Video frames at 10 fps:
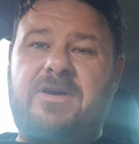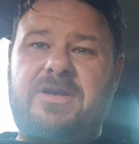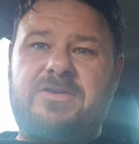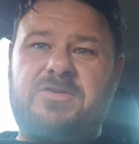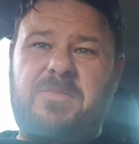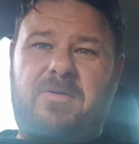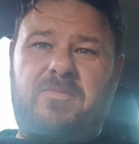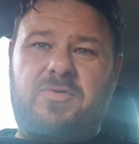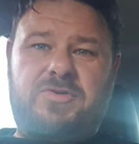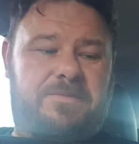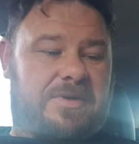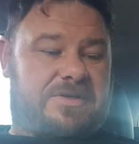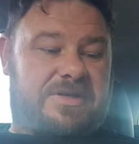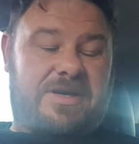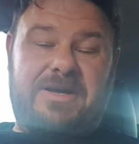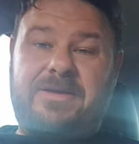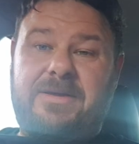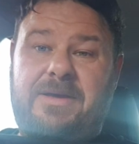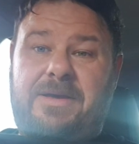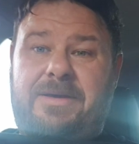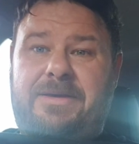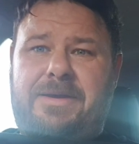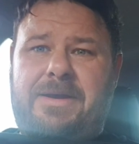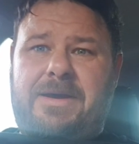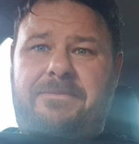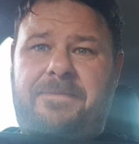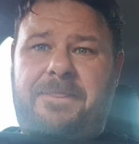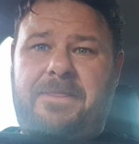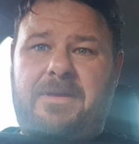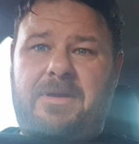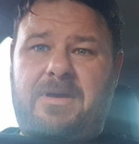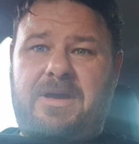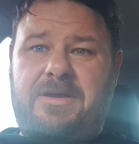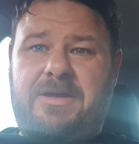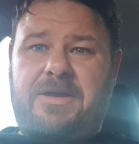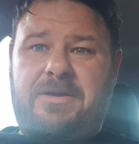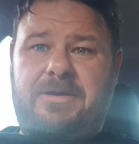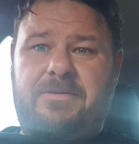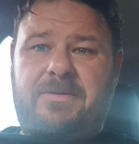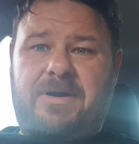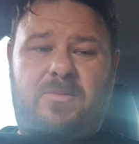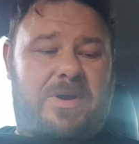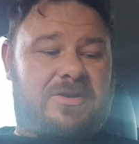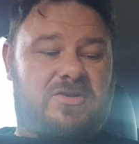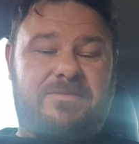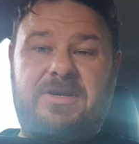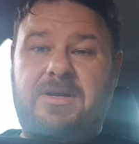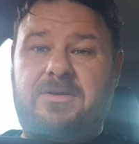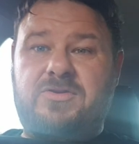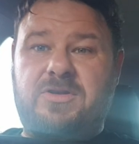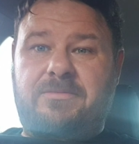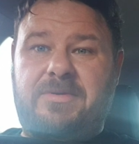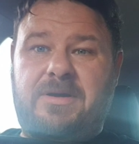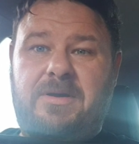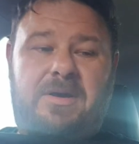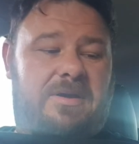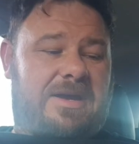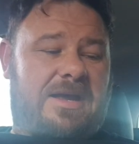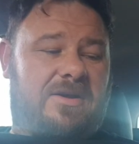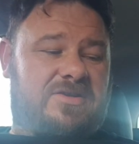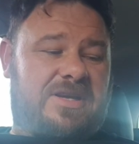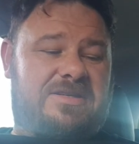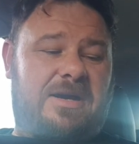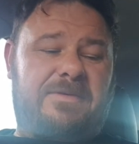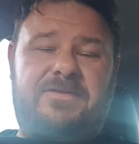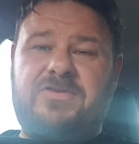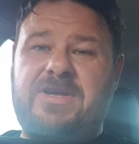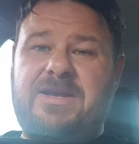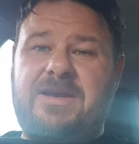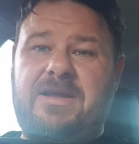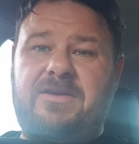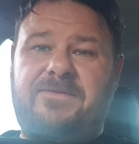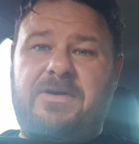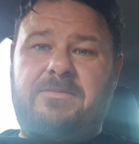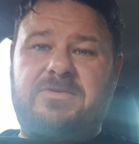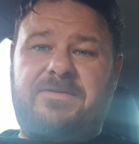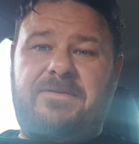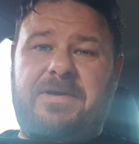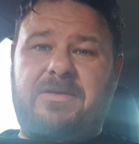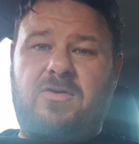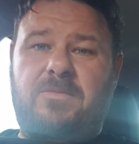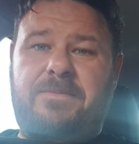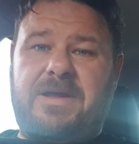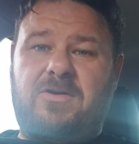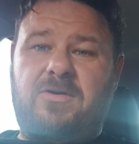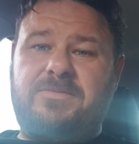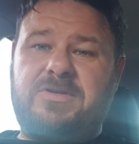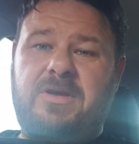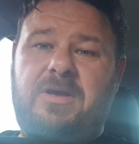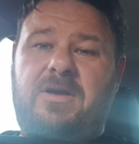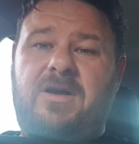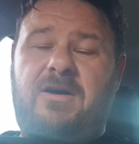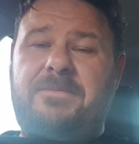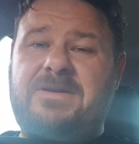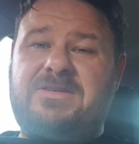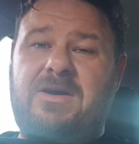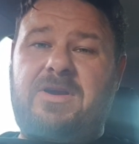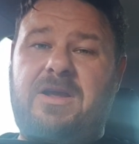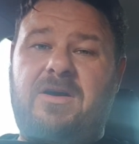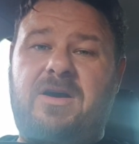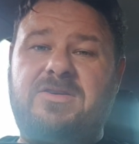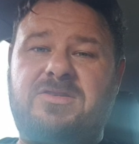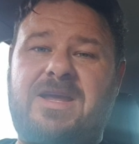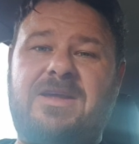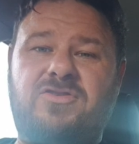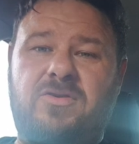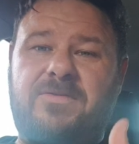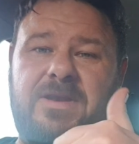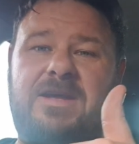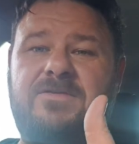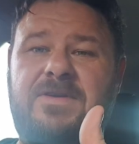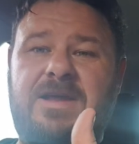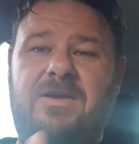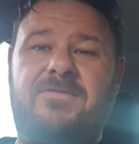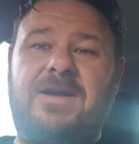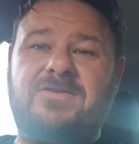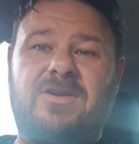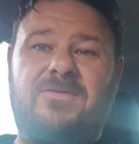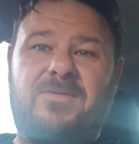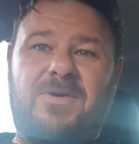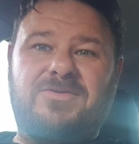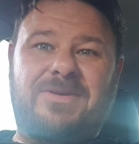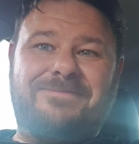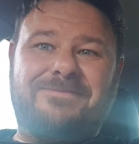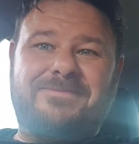I didn't spot much. But you know, you win some and you lose some. But yeah, like I say, tell me if you've seen any of these films, if you think they're good pickups. I've been Tony, guys. Catch you all for the next video. Thanks a lot for watching.